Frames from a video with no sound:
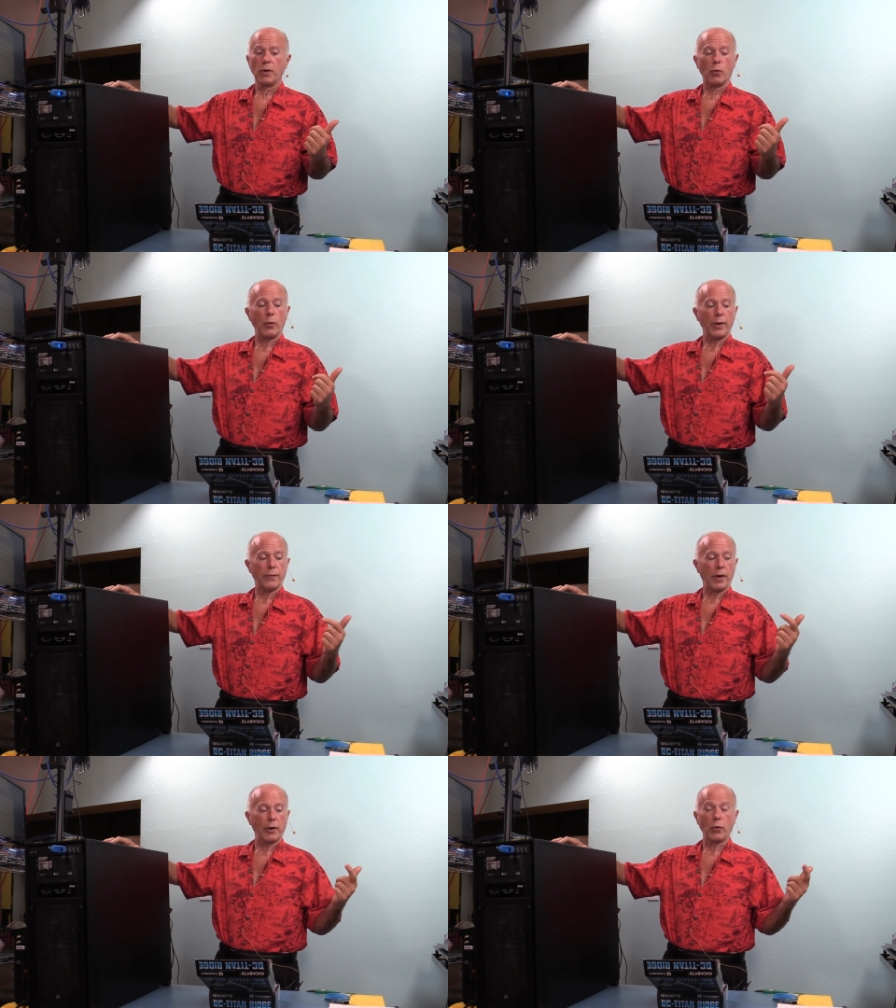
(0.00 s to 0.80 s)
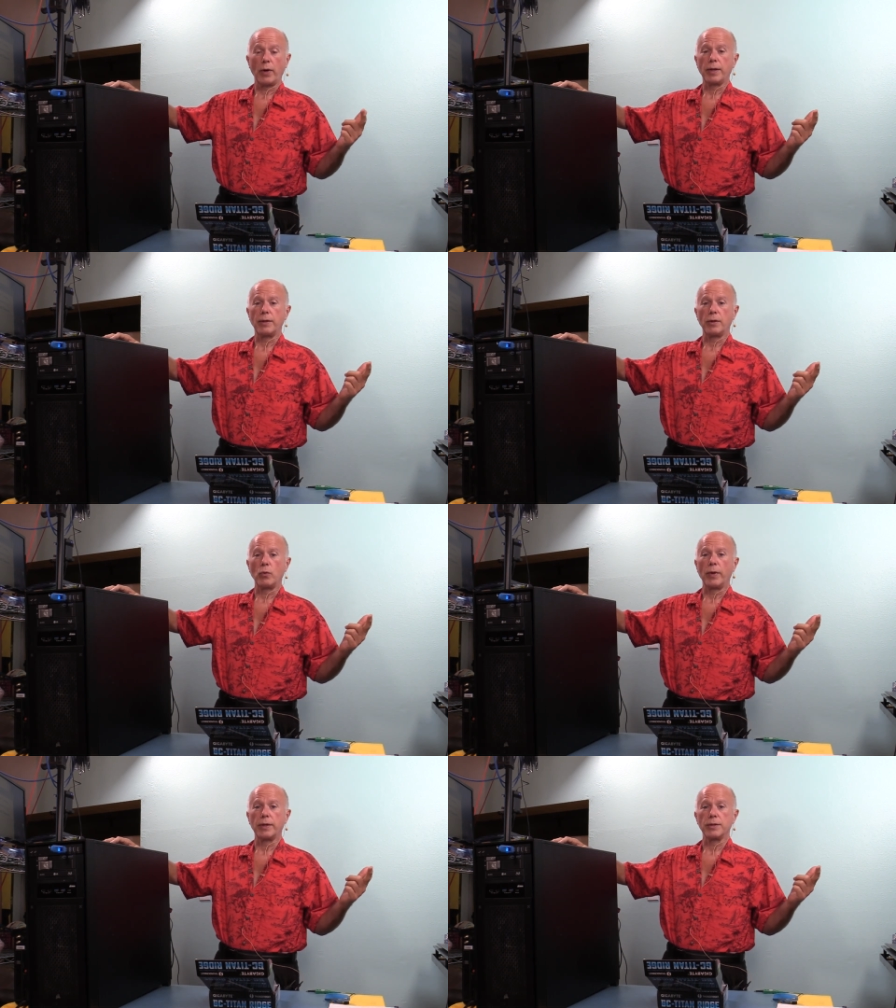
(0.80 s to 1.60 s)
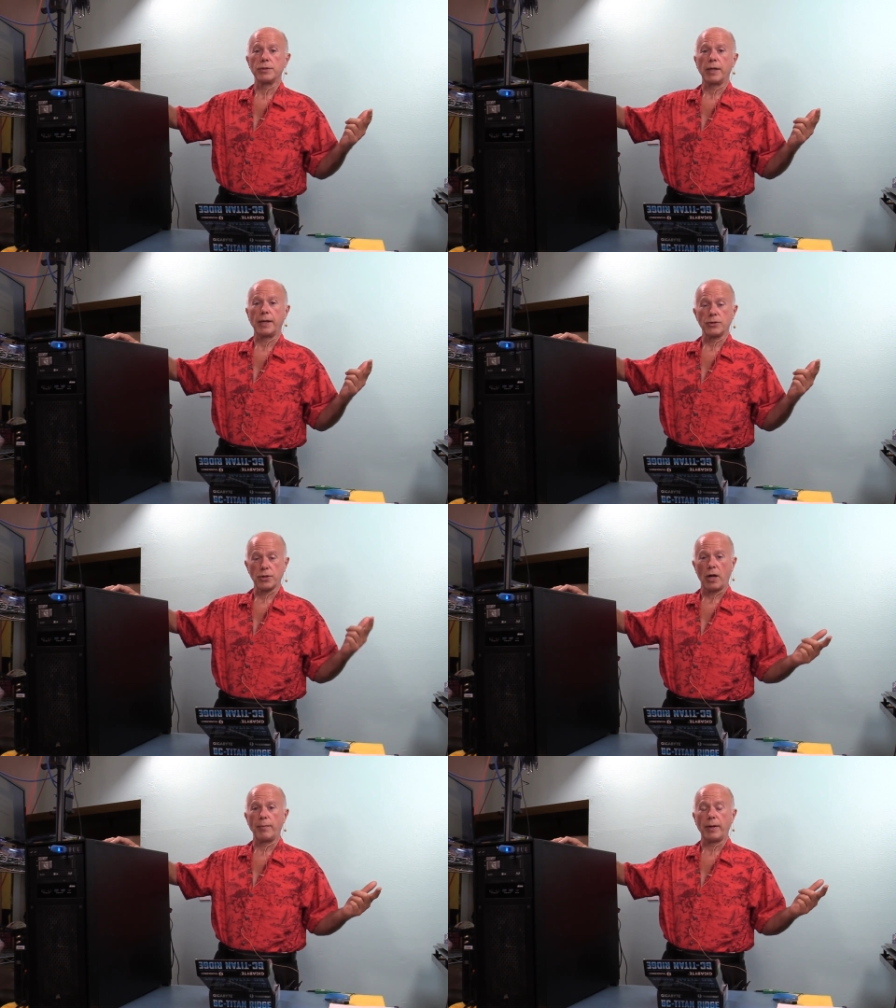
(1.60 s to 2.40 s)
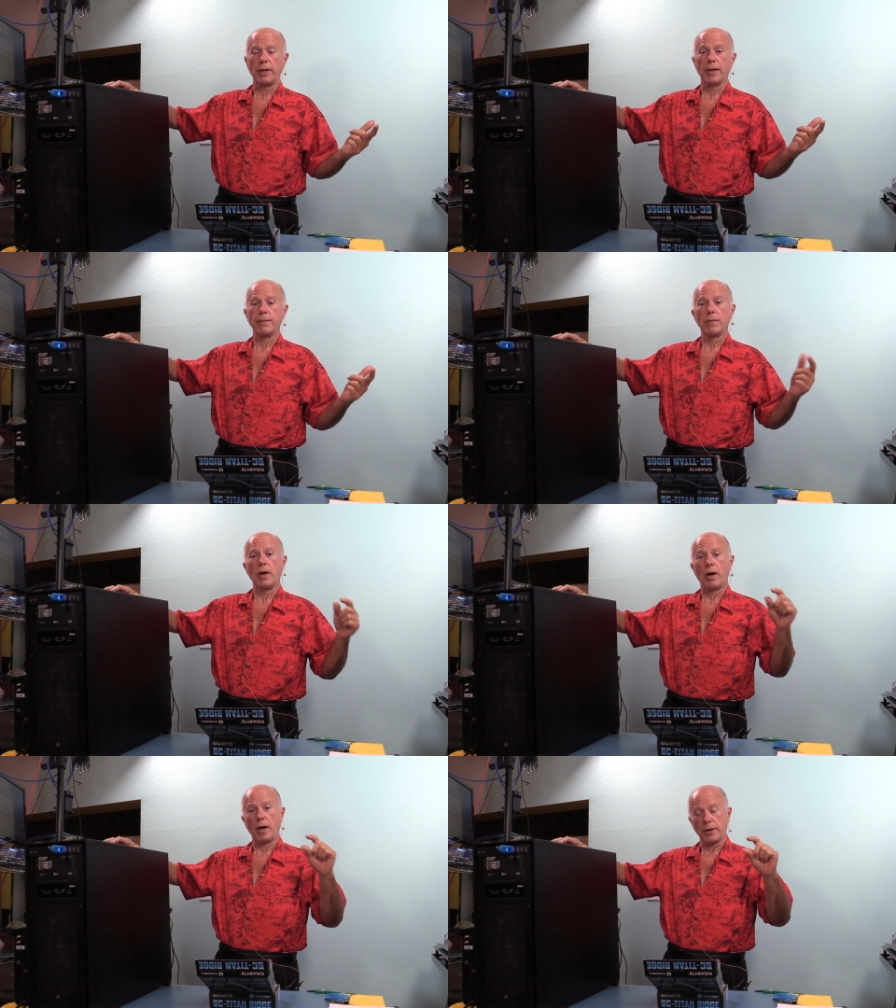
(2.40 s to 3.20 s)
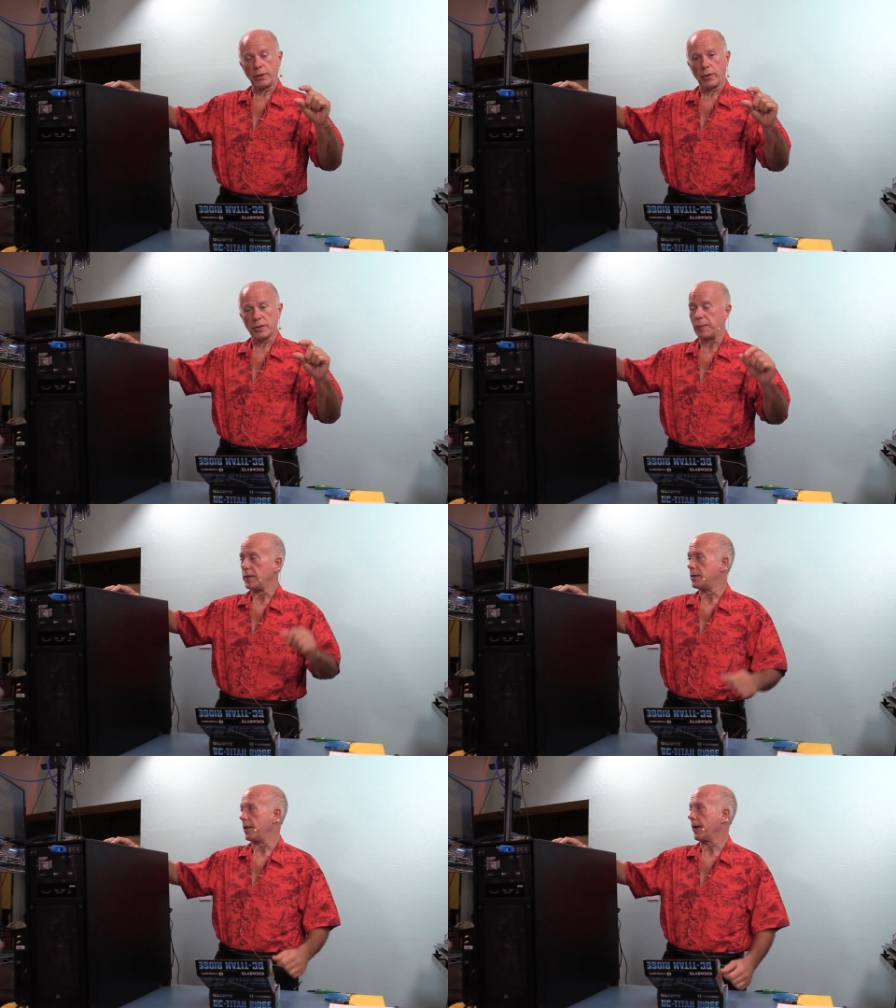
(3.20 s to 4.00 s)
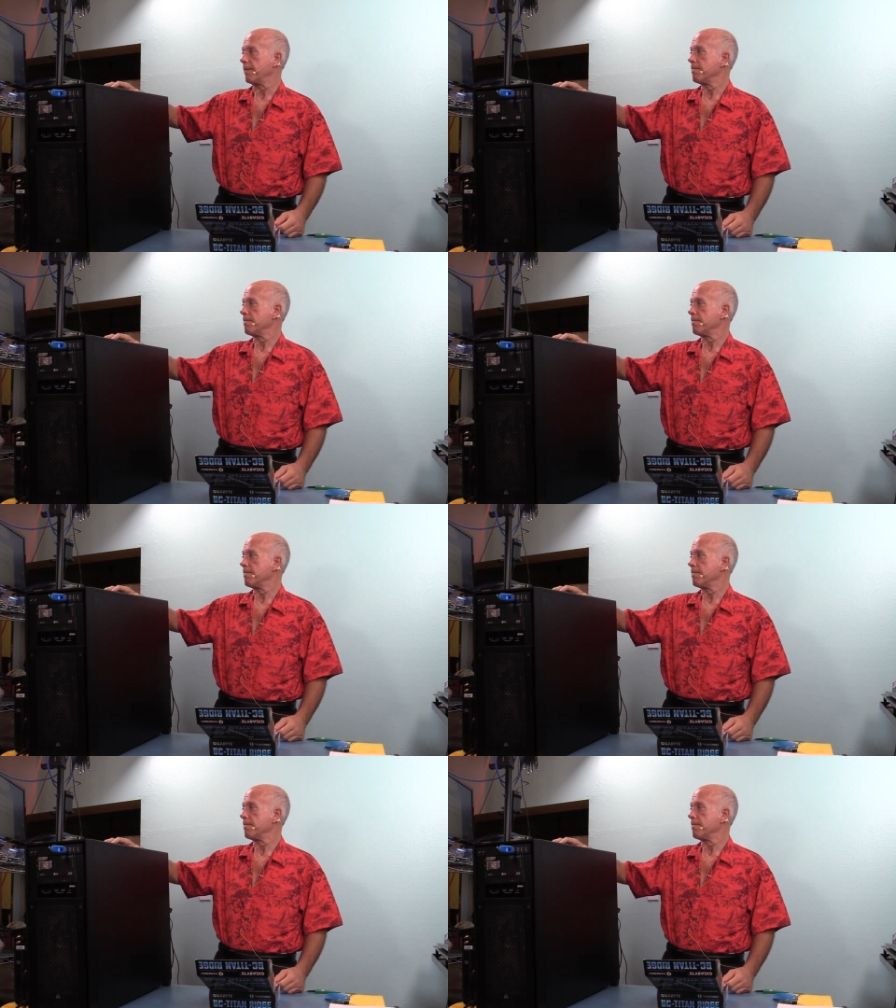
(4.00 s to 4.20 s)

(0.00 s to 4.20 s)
We've uh, created the Windows Install Media onto the USB stick,